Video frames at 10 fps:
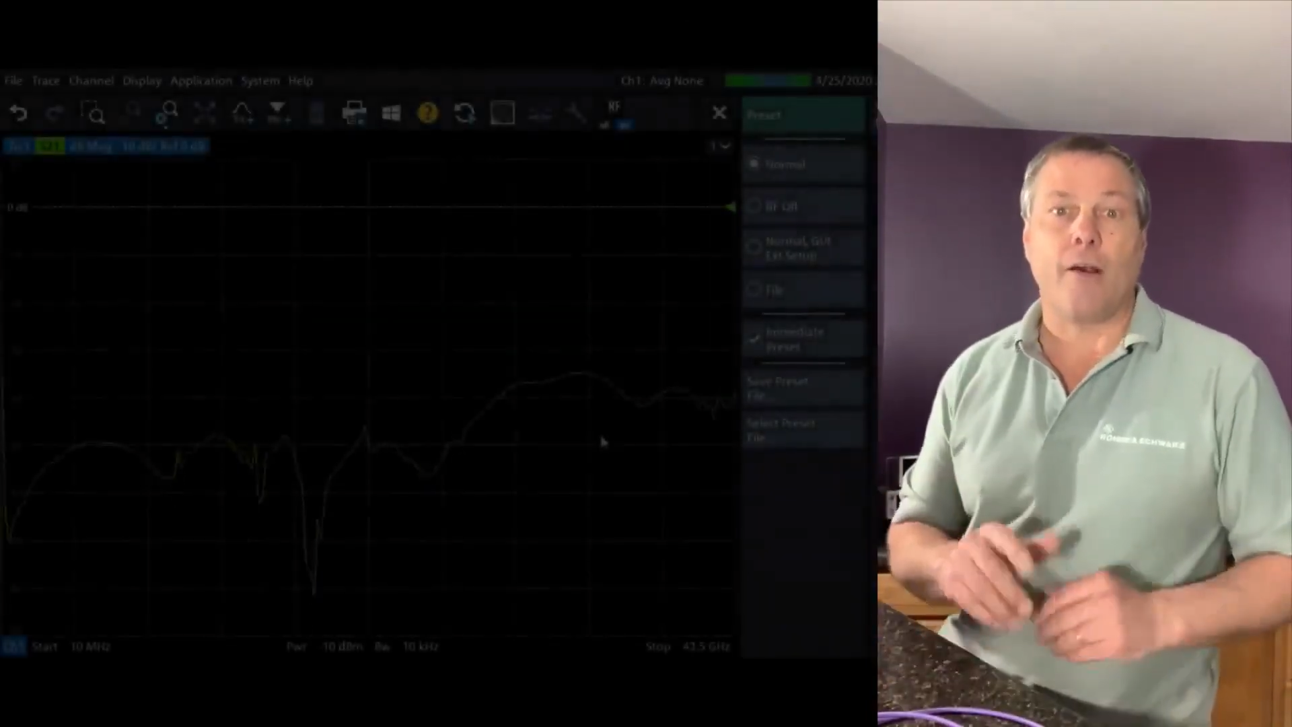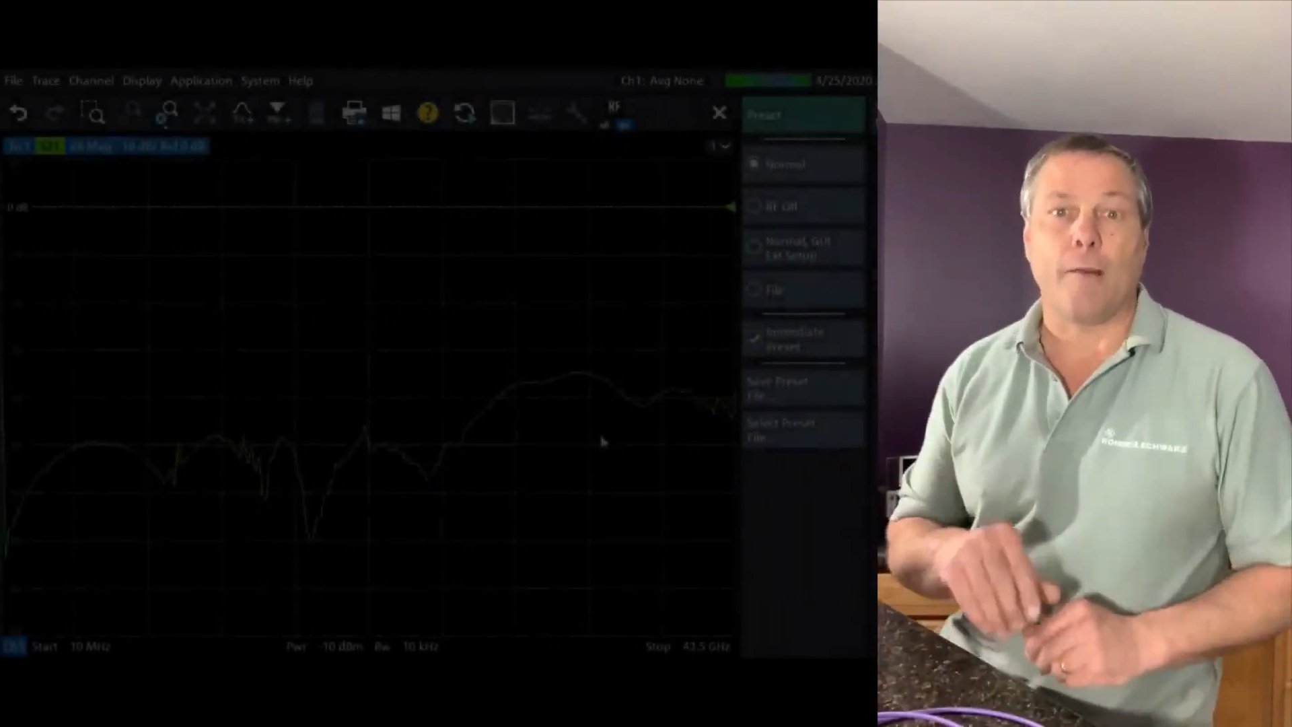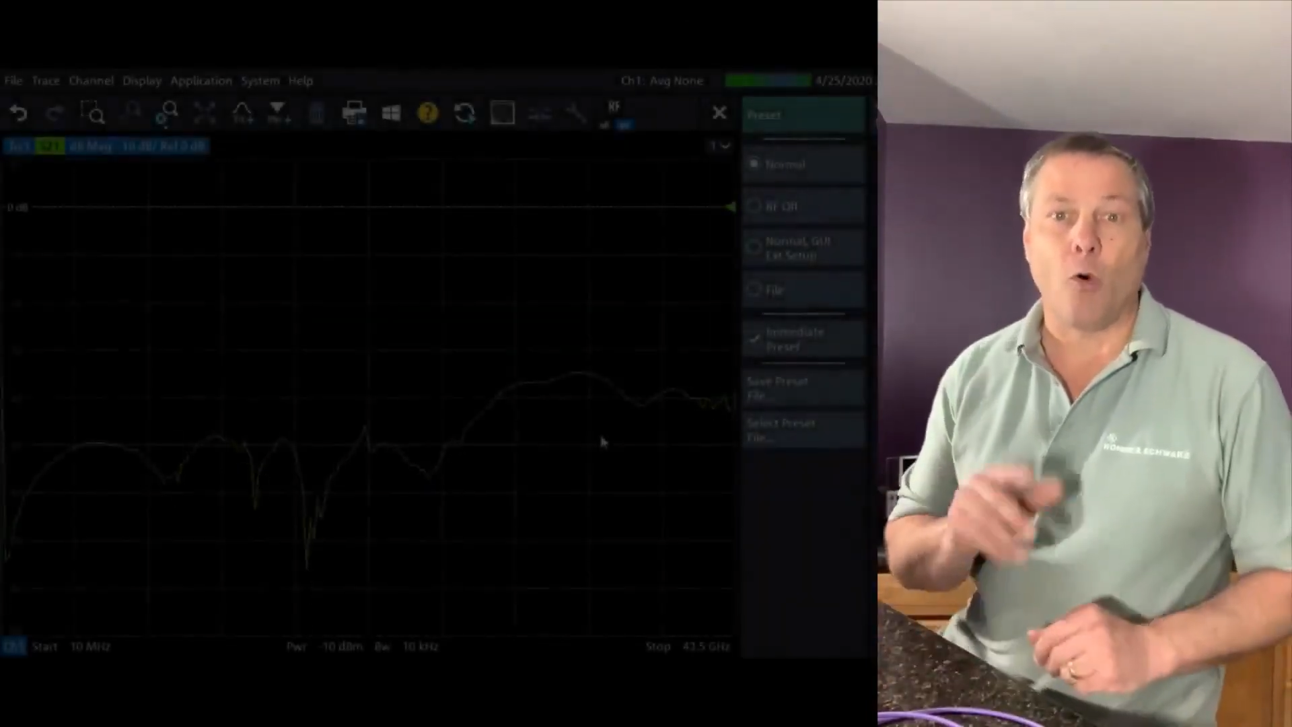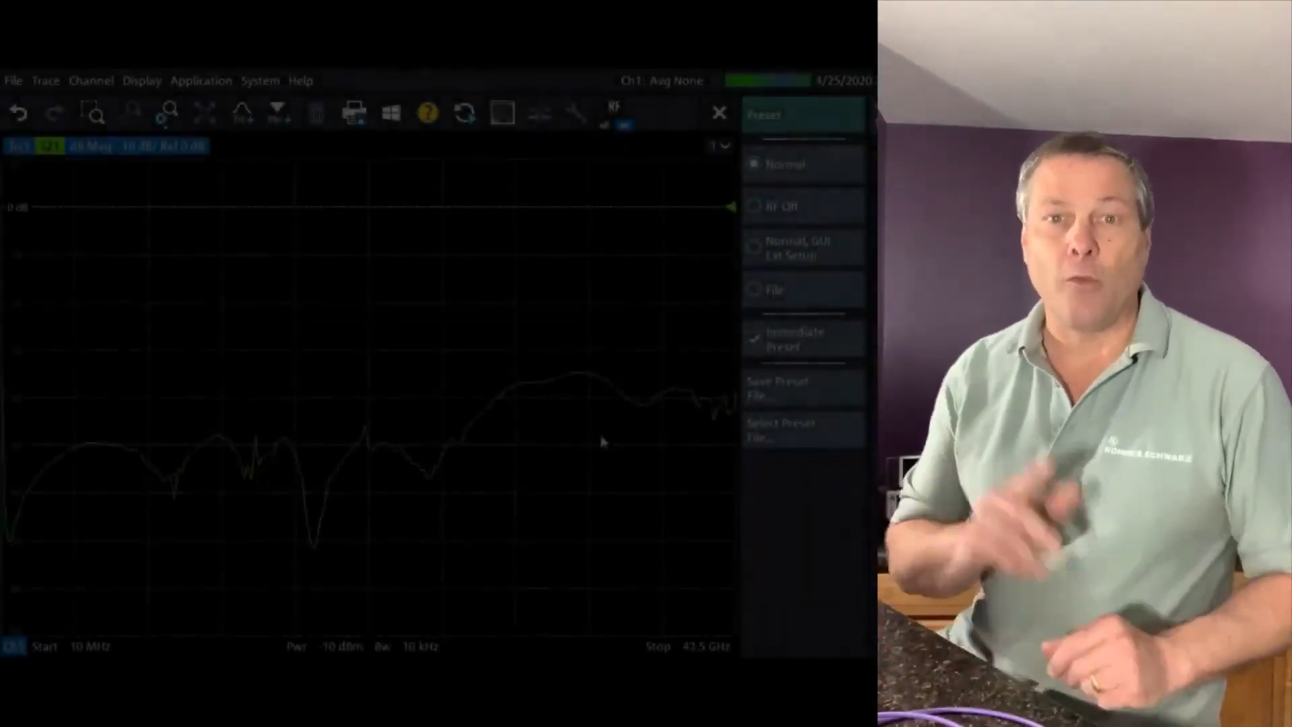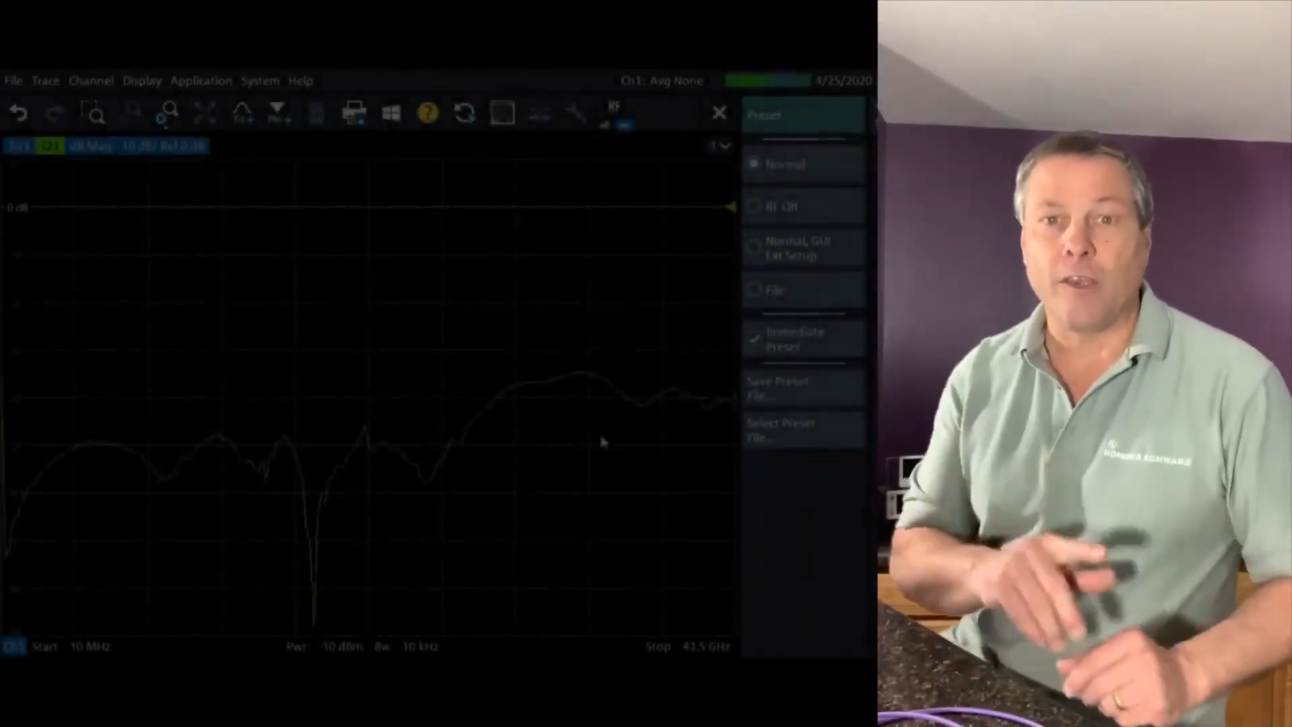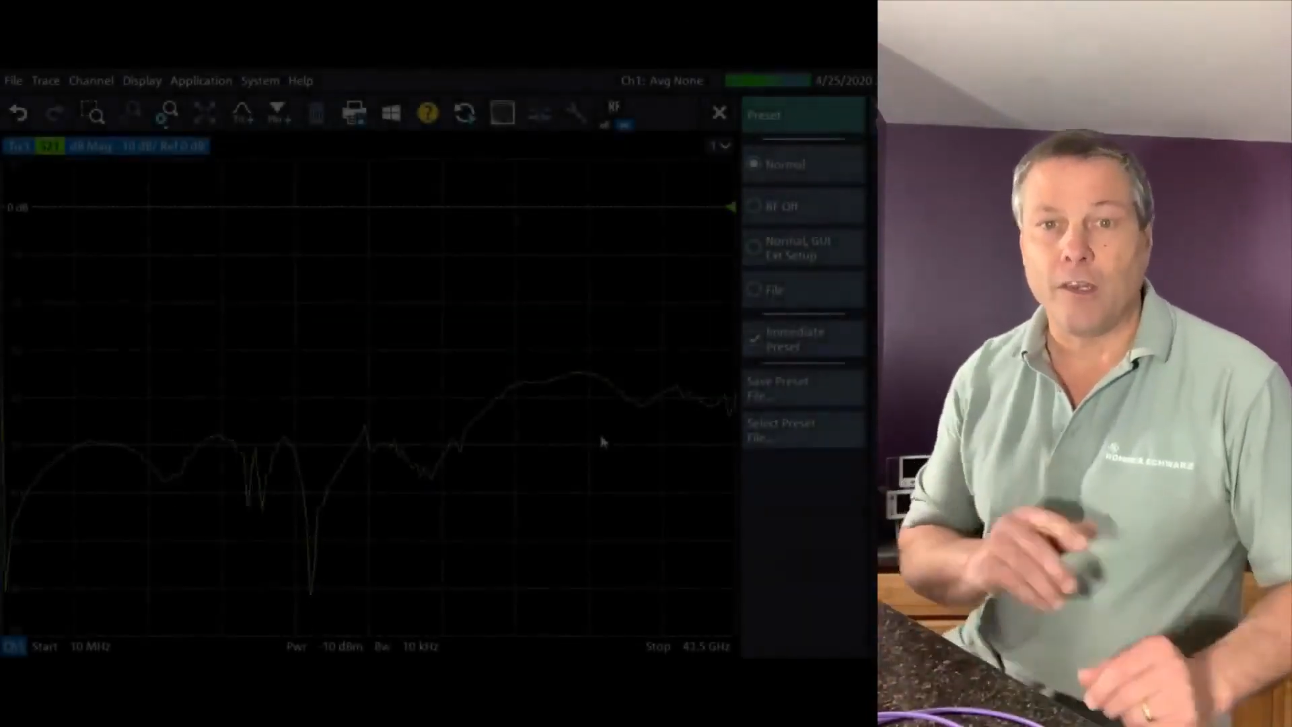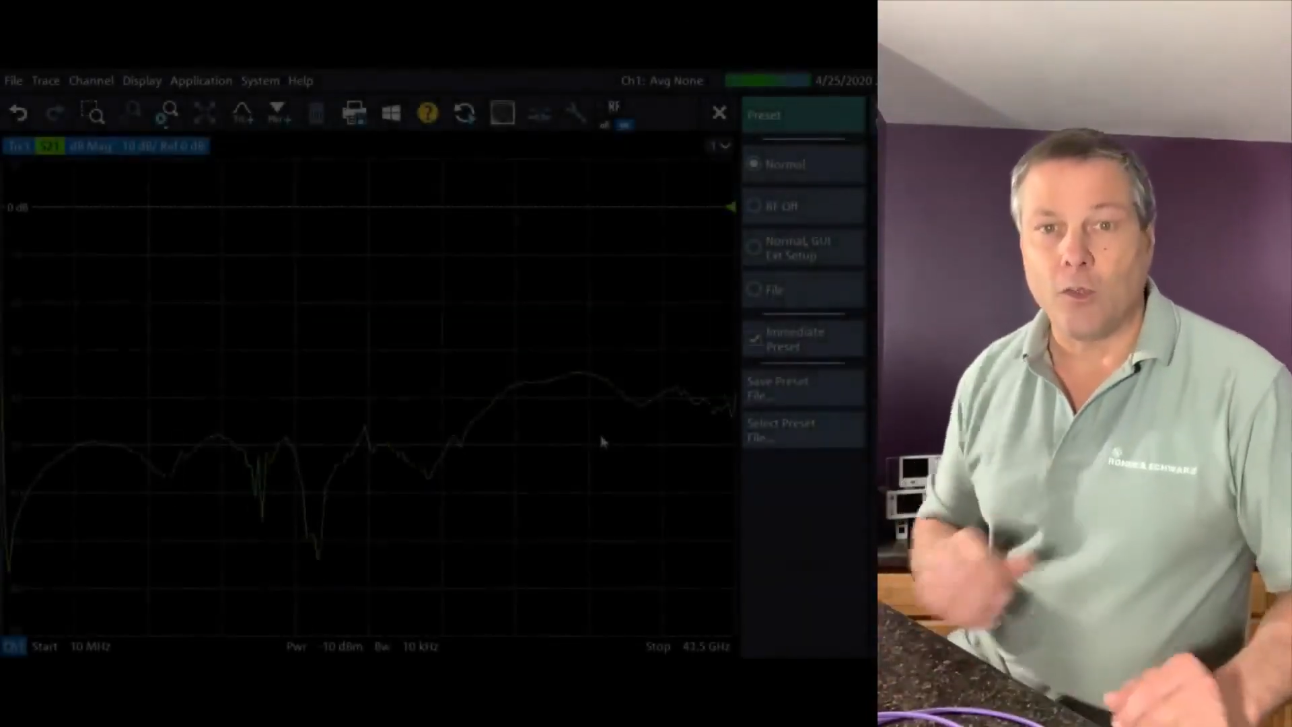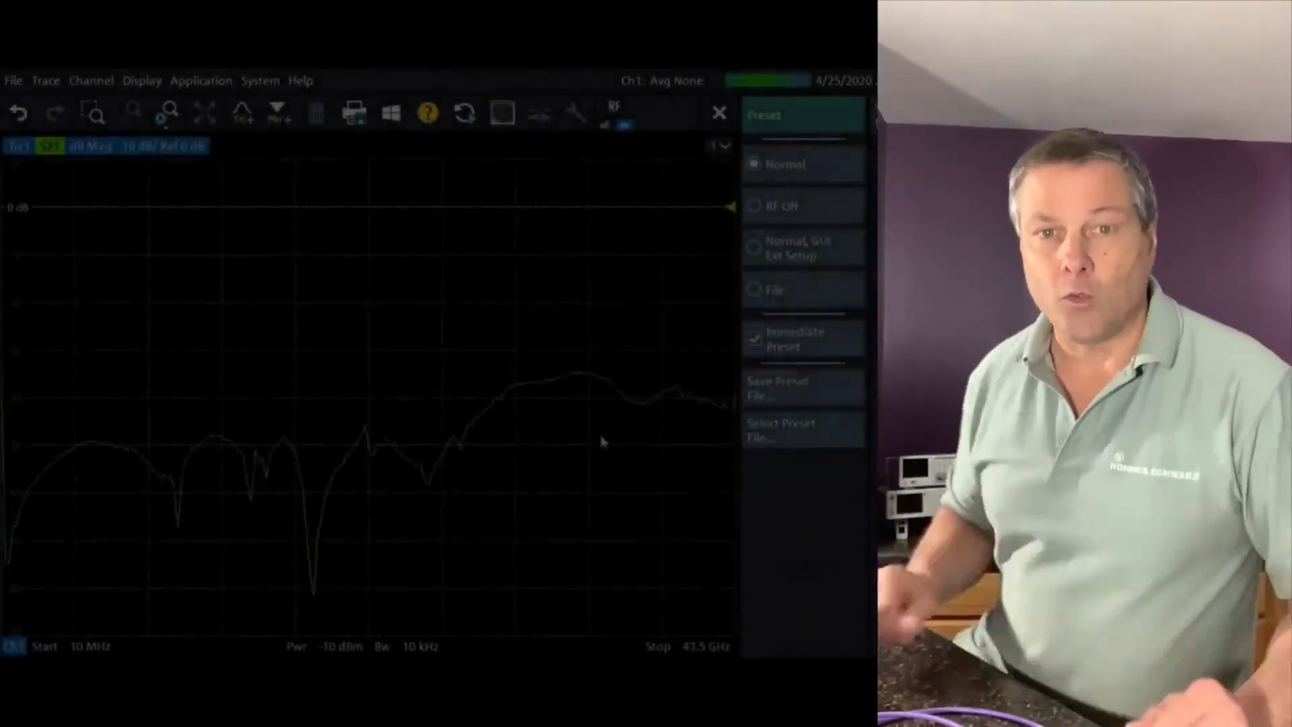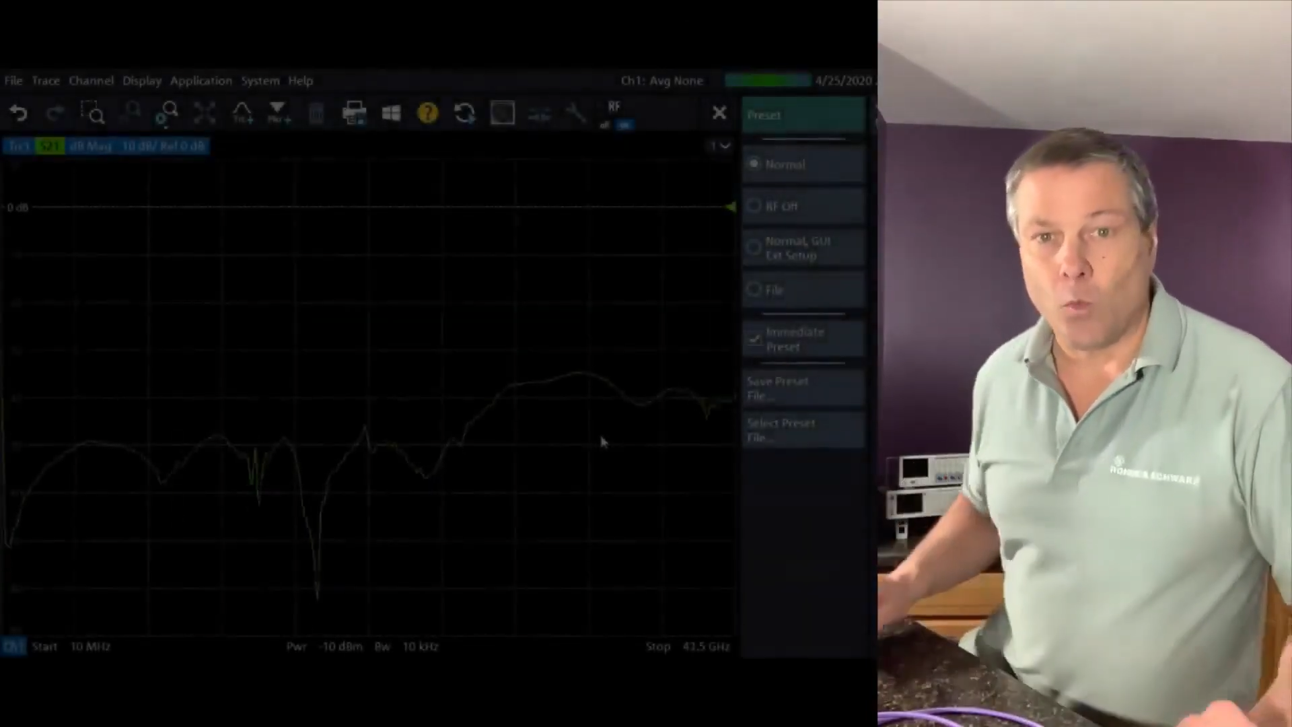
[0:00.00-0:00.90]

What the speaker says: I'm only going to use